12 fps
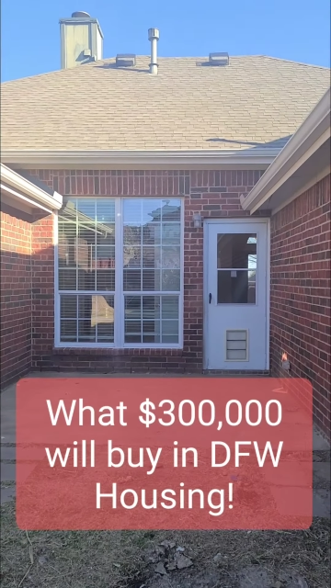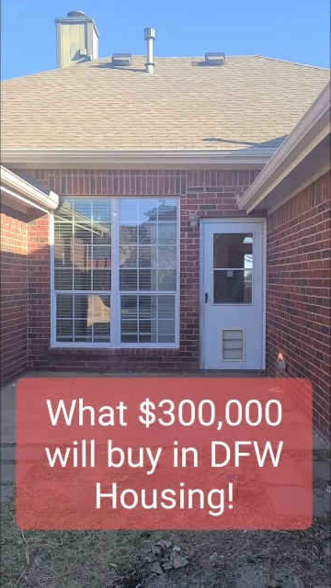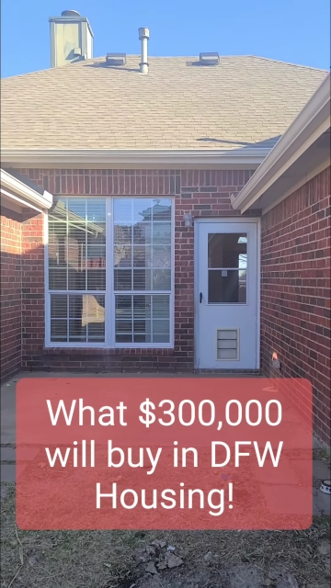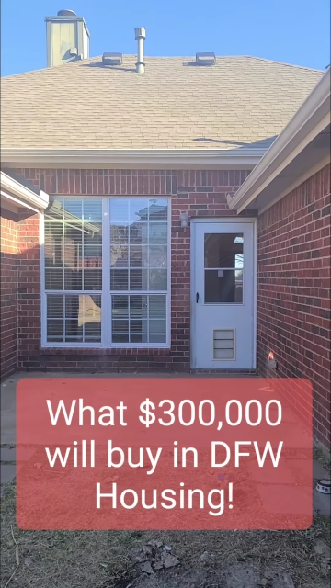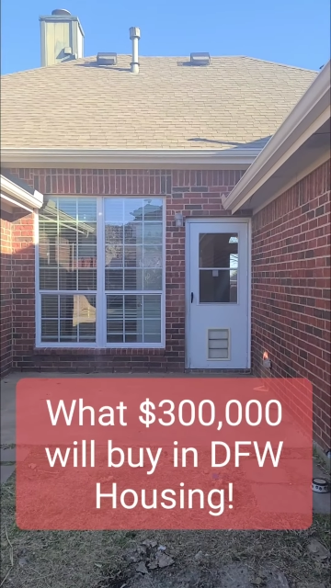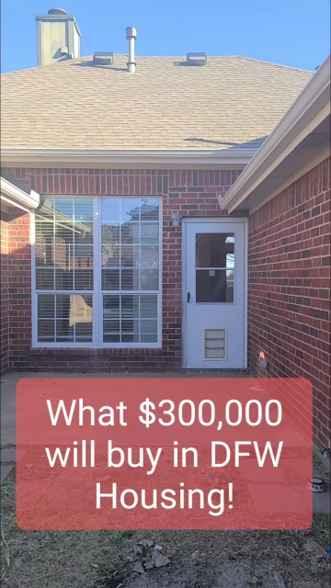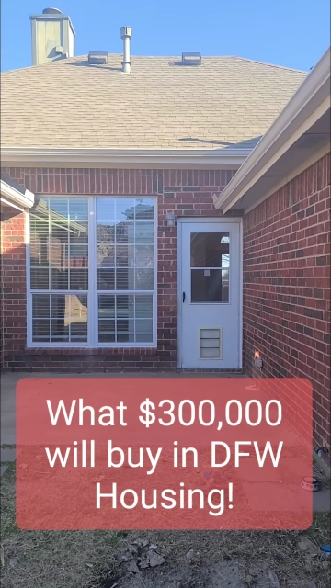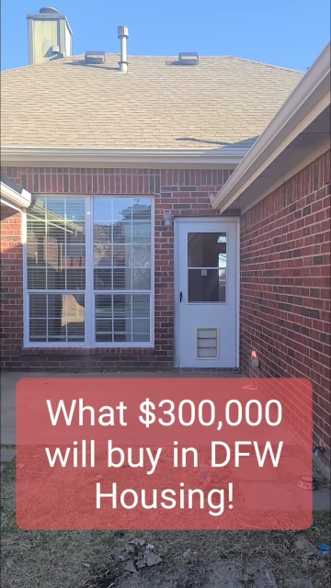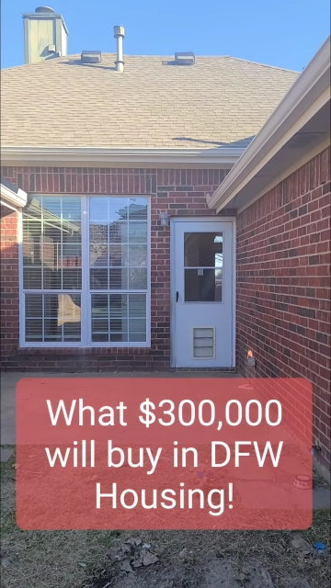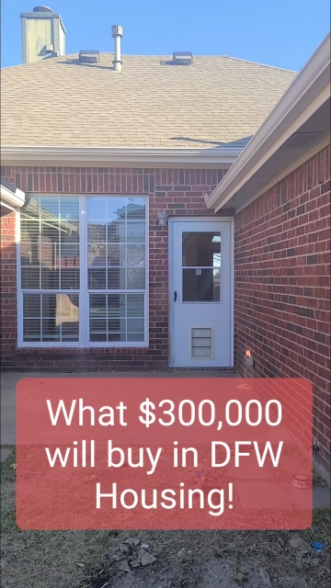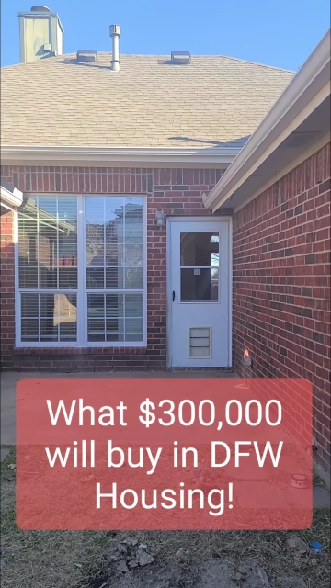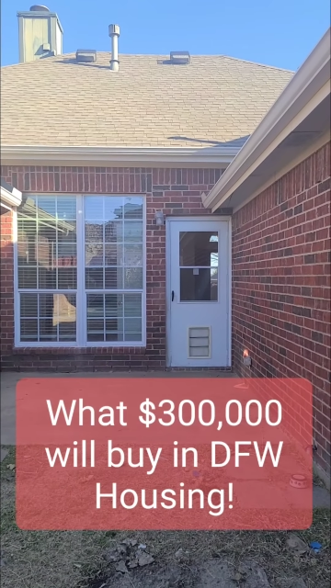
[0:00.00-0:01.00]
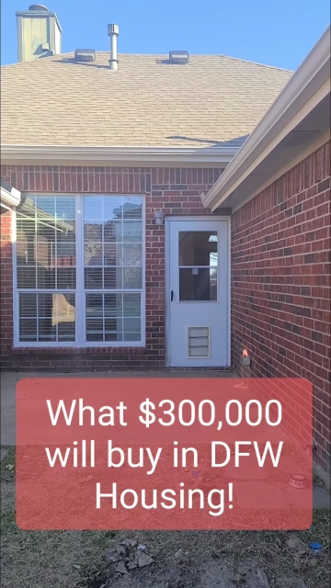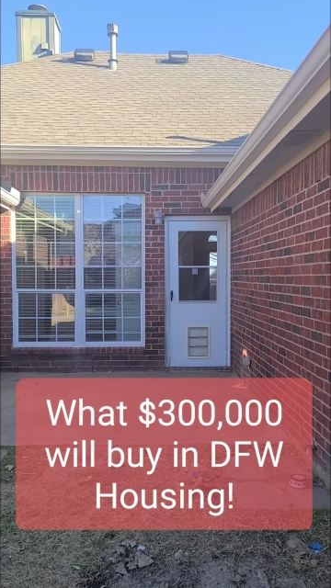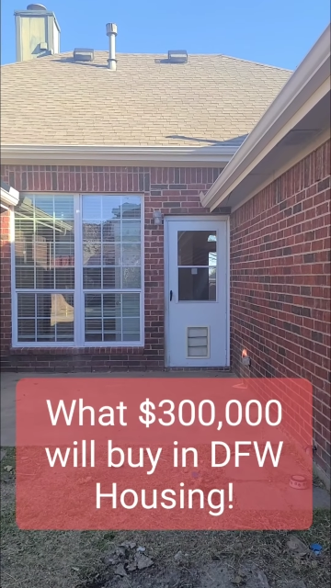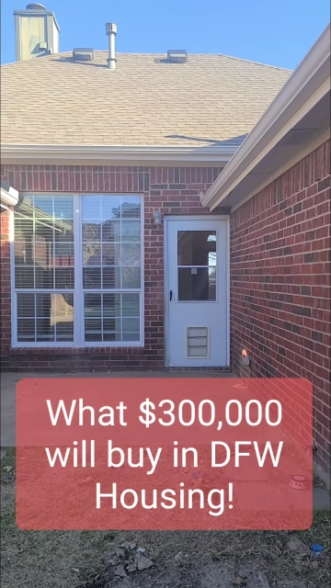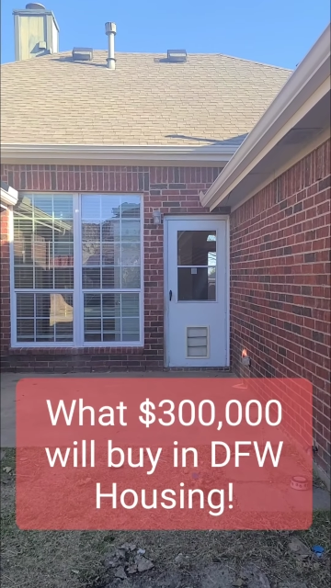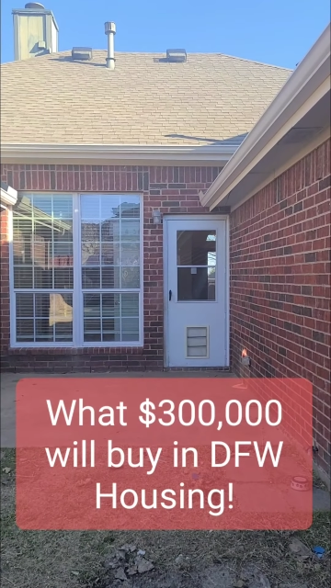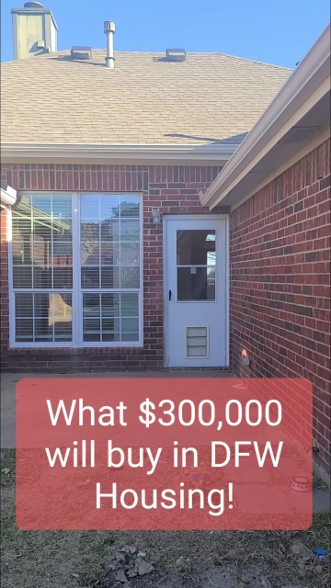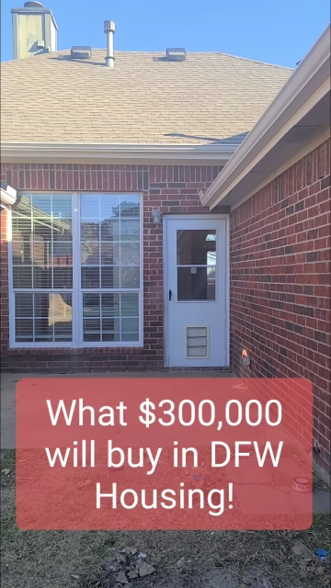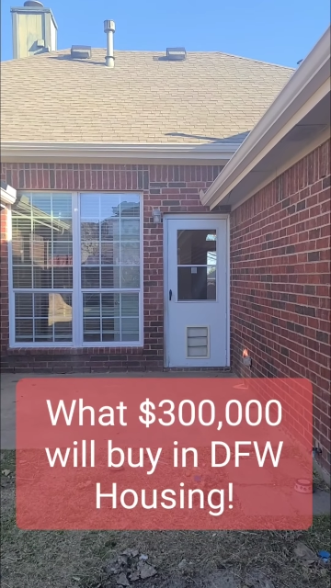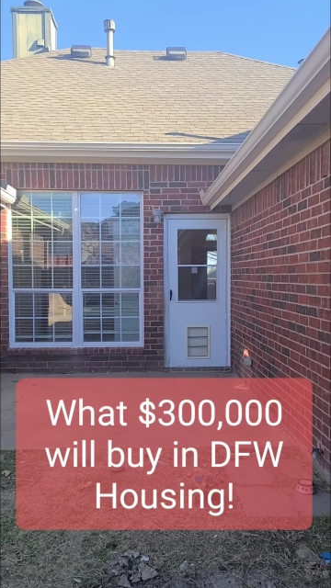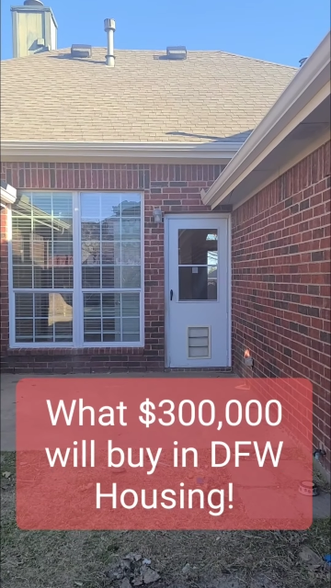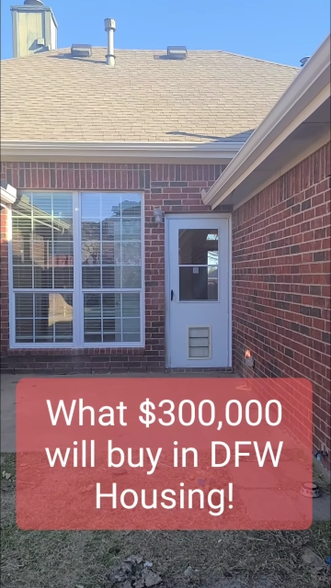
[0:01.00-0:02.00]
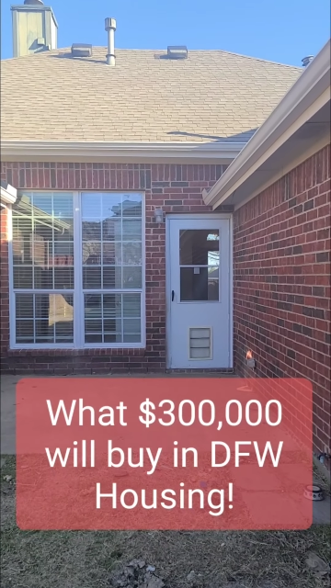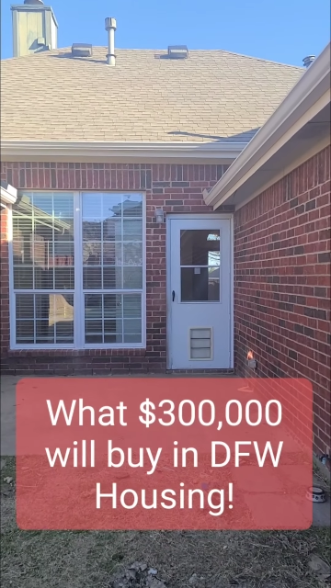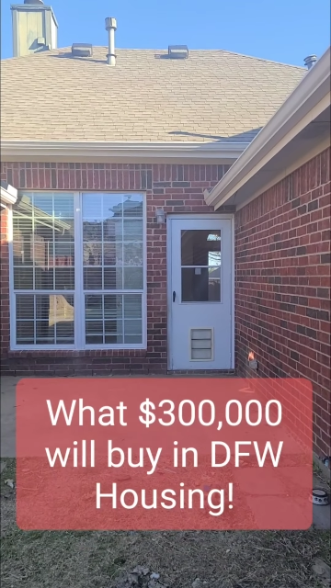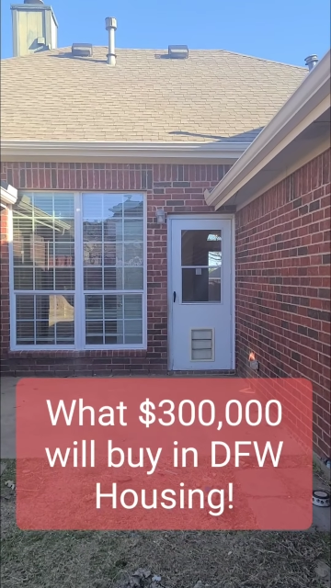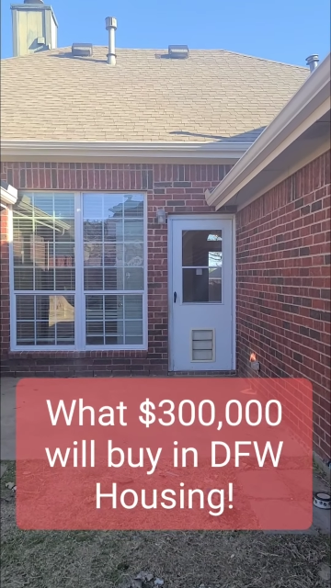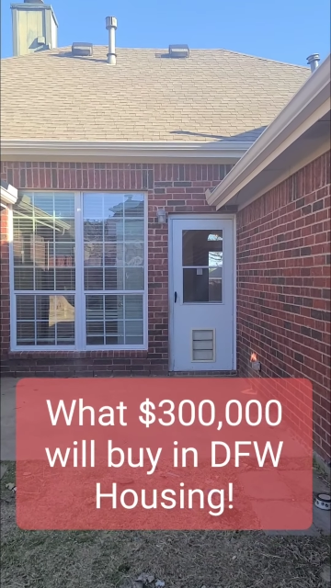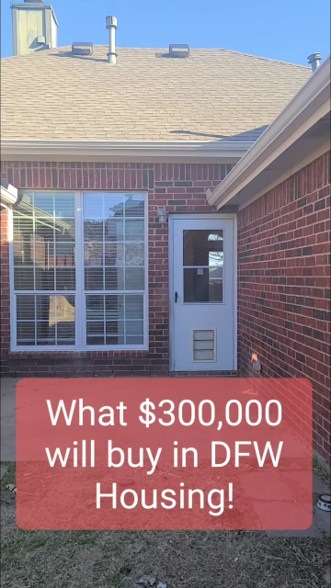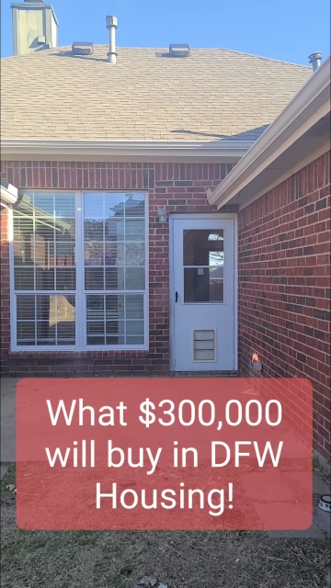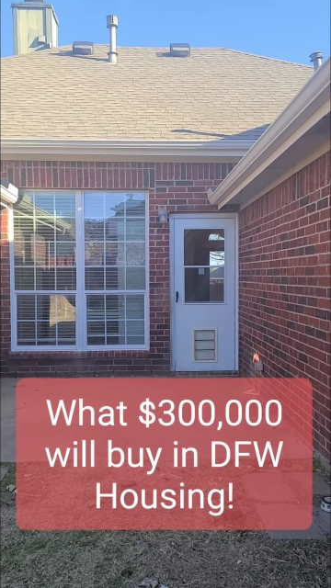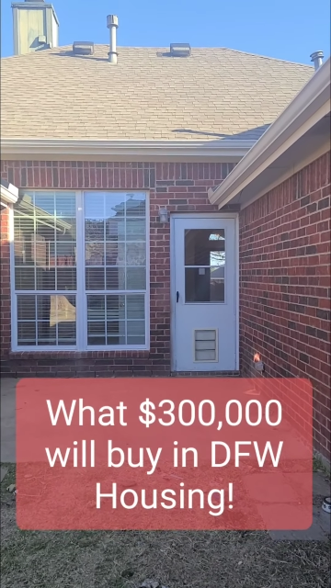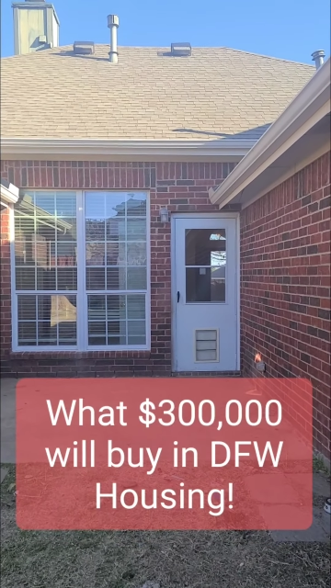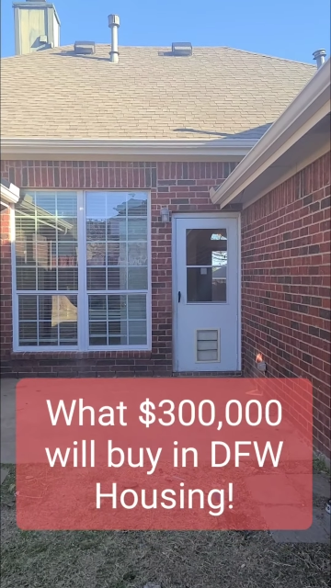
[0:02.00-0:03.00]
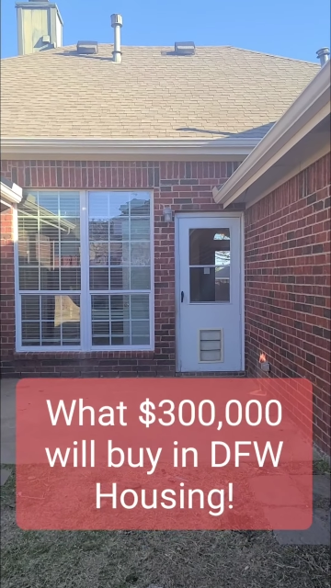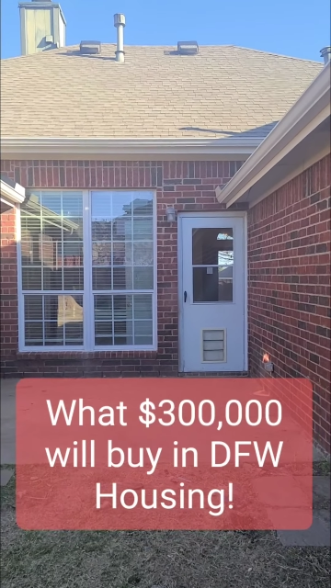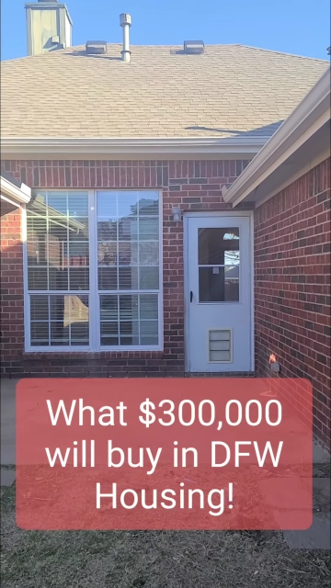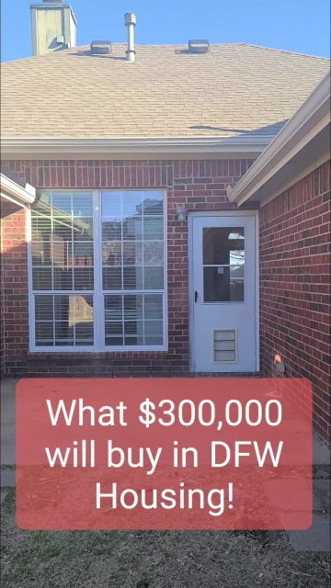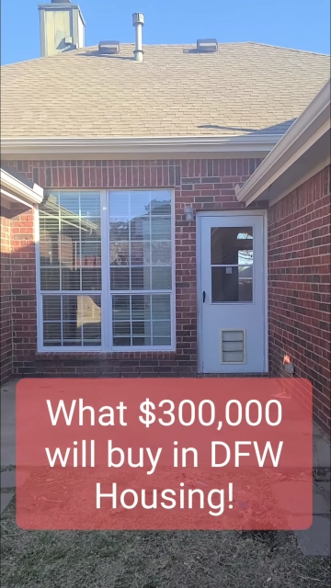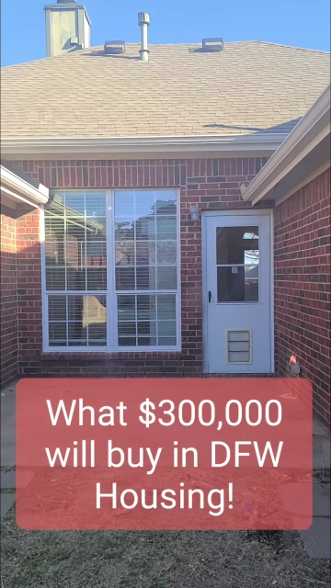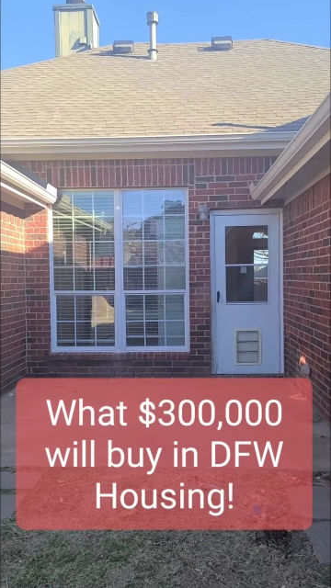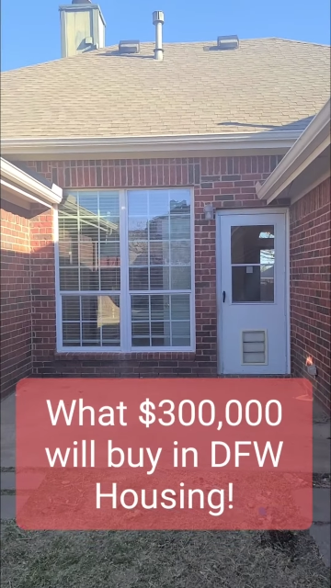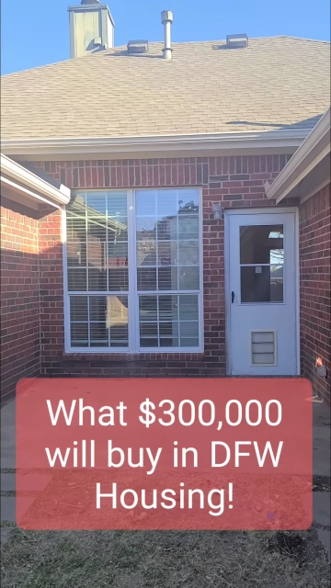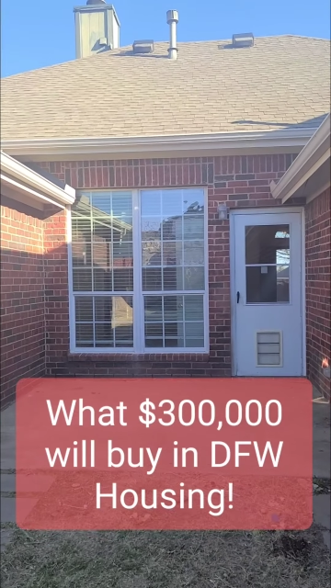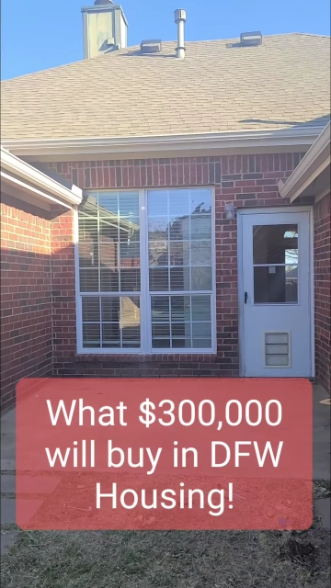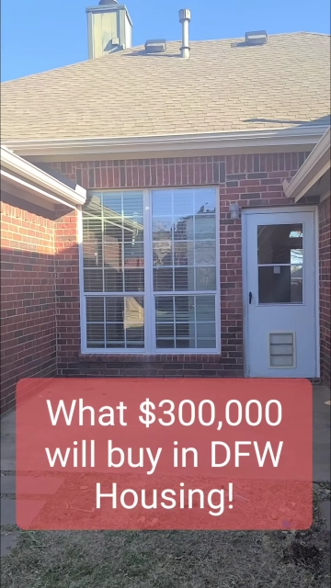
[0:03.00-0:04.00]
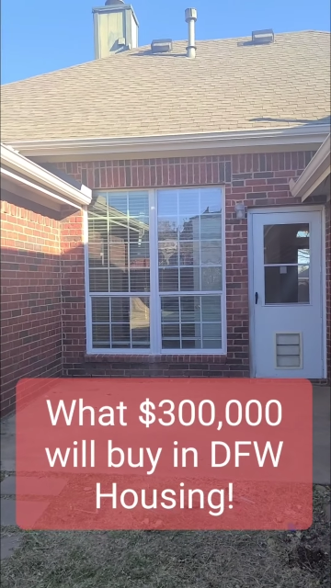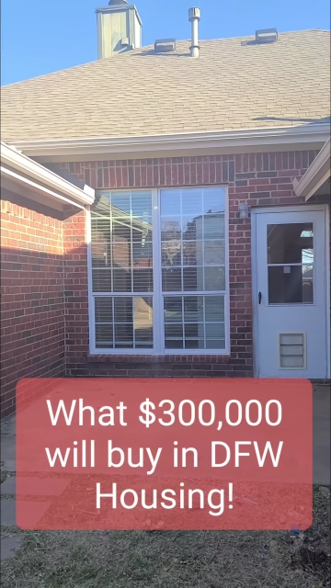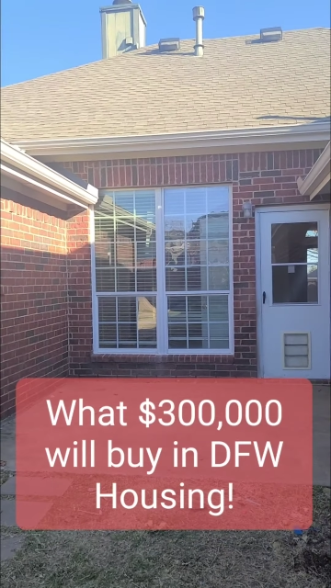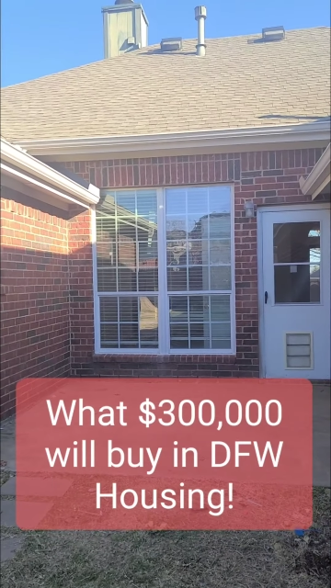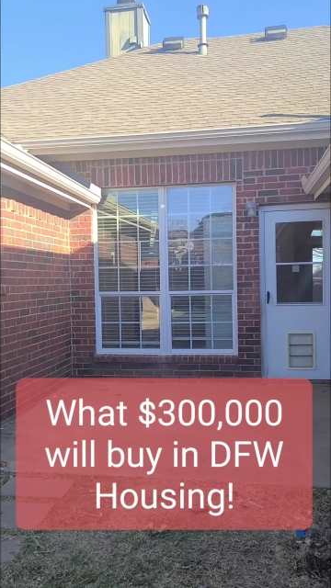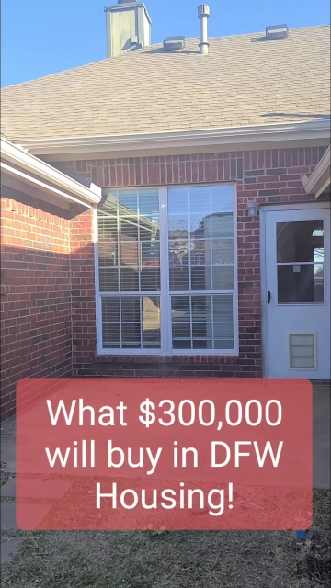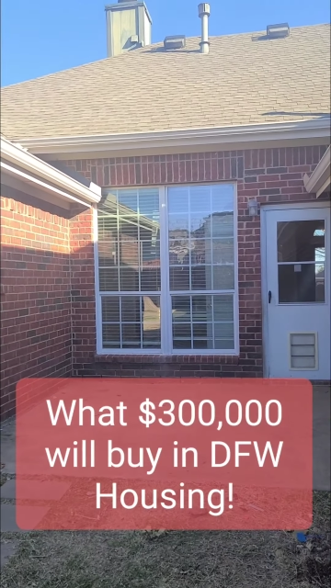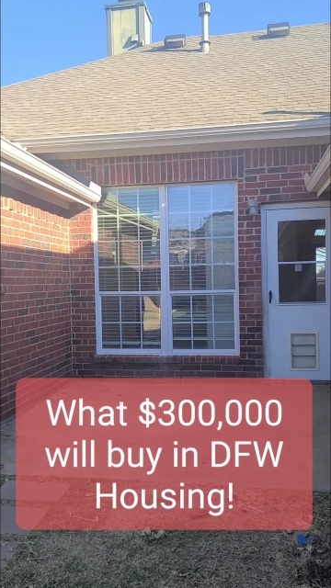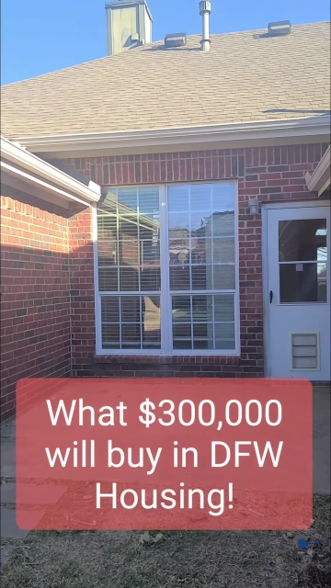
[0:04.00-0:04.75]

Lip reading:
[unreadable: no face in view]